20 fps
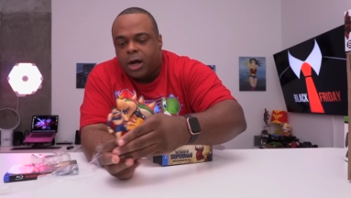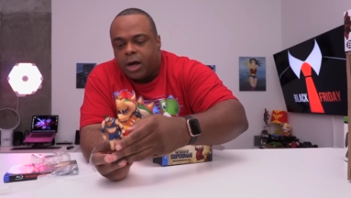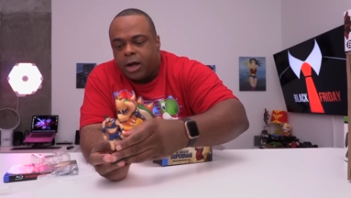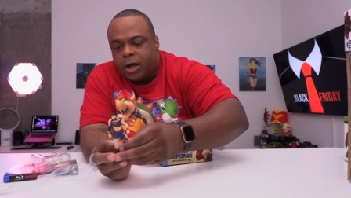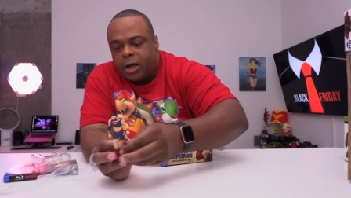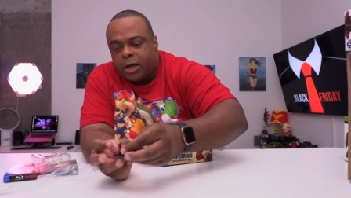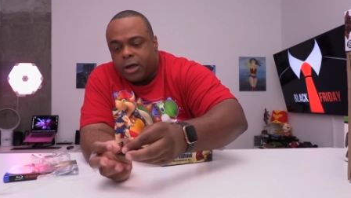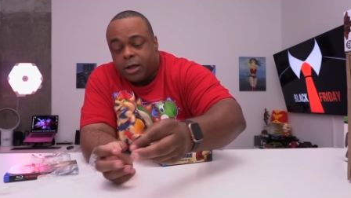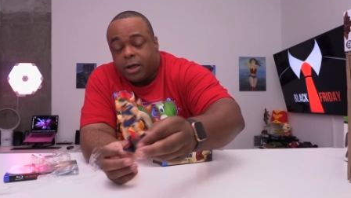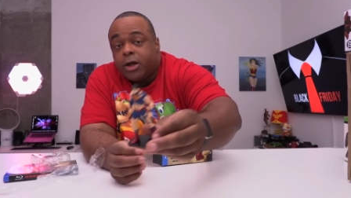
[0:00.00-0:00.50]

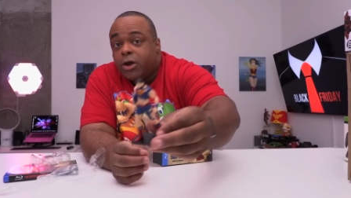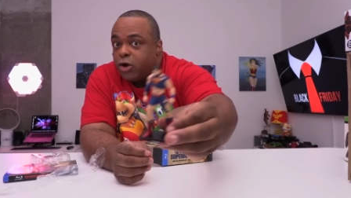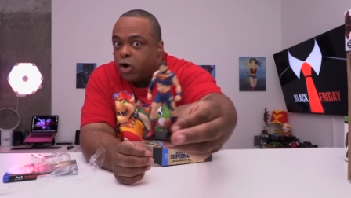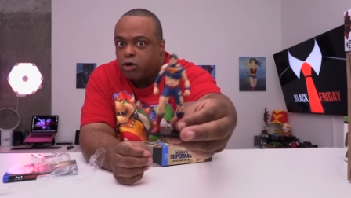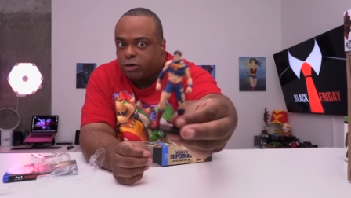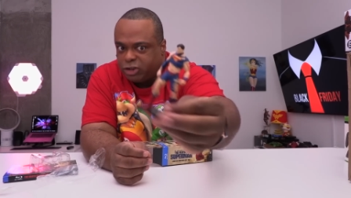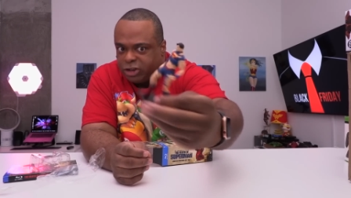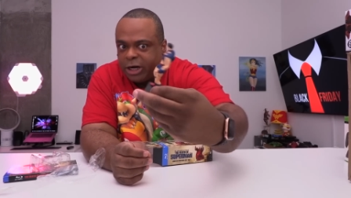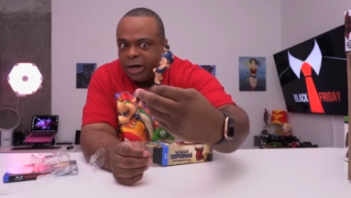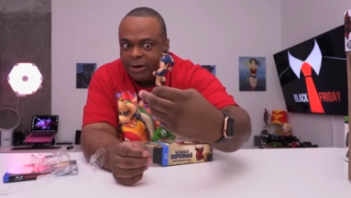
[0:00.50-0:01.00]
uh,
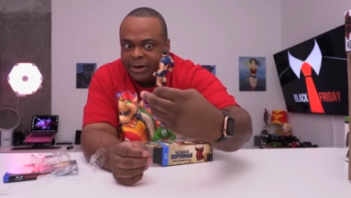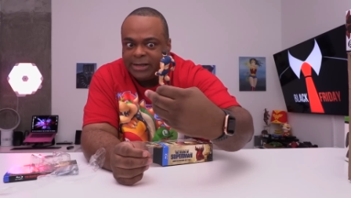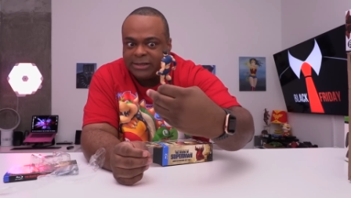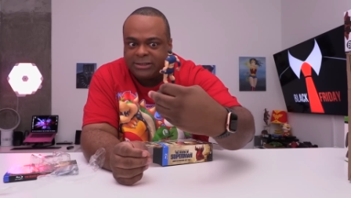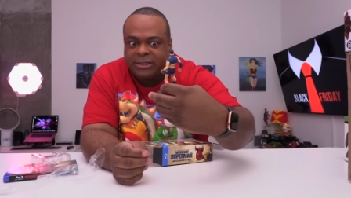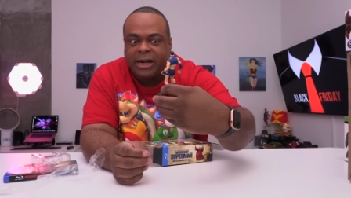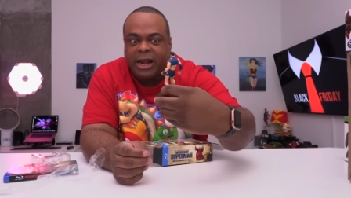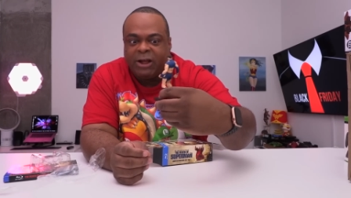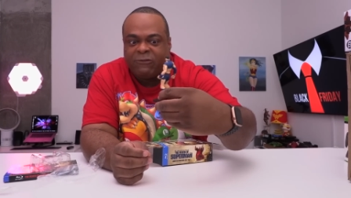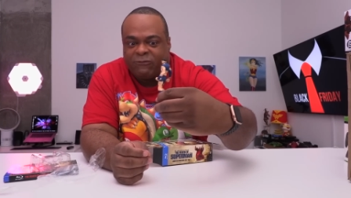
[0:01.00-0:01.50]
no charities
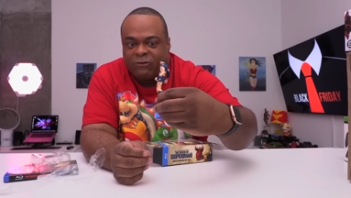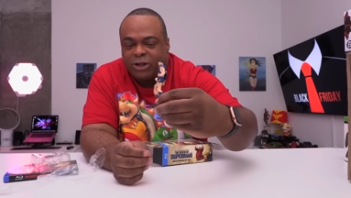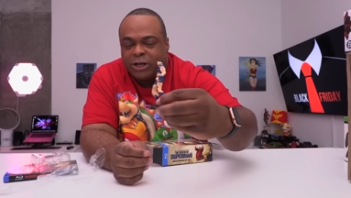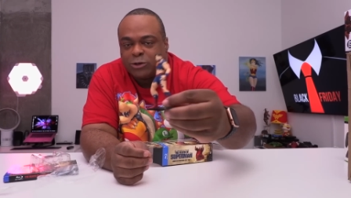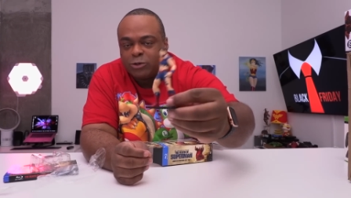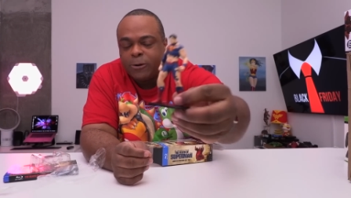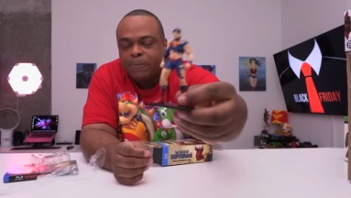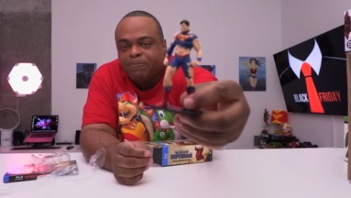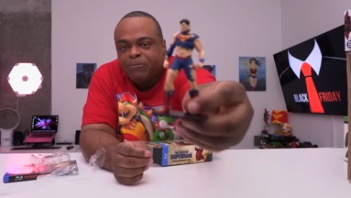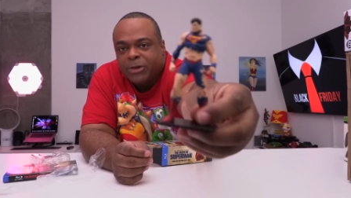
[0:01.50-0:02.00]
today for this
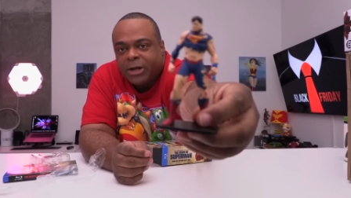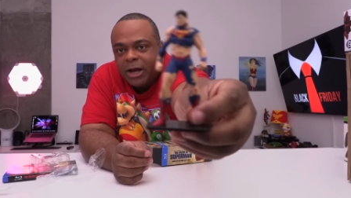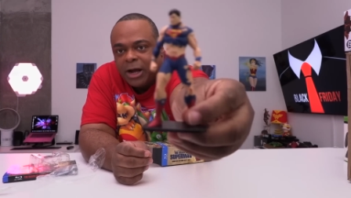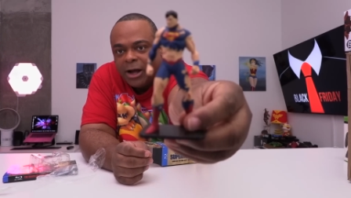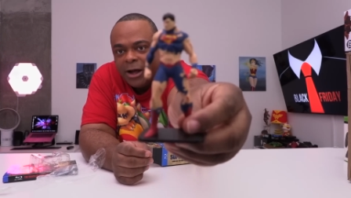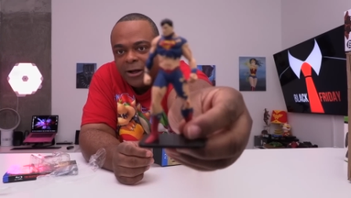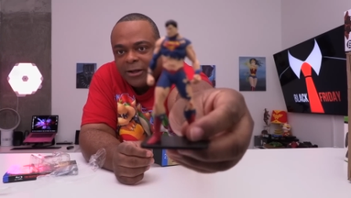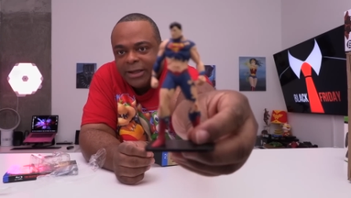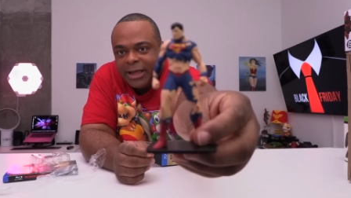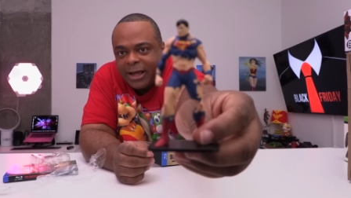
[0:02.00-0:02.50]
one.
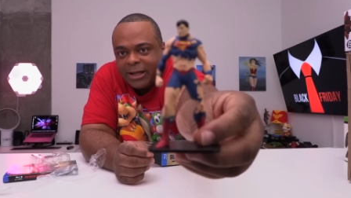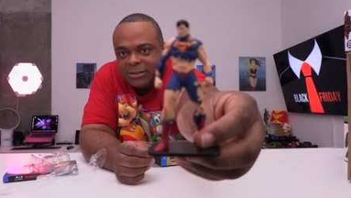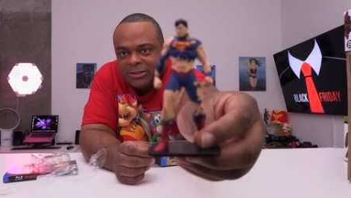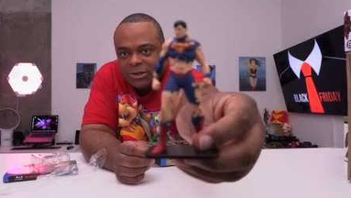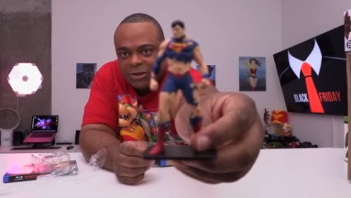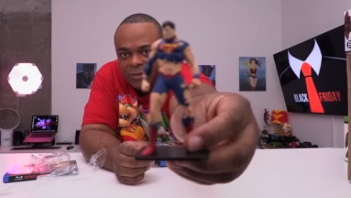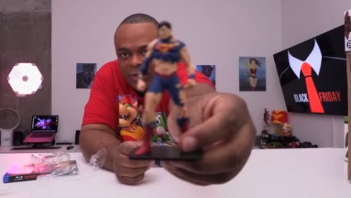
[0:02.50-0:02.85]
Uh, yeah, so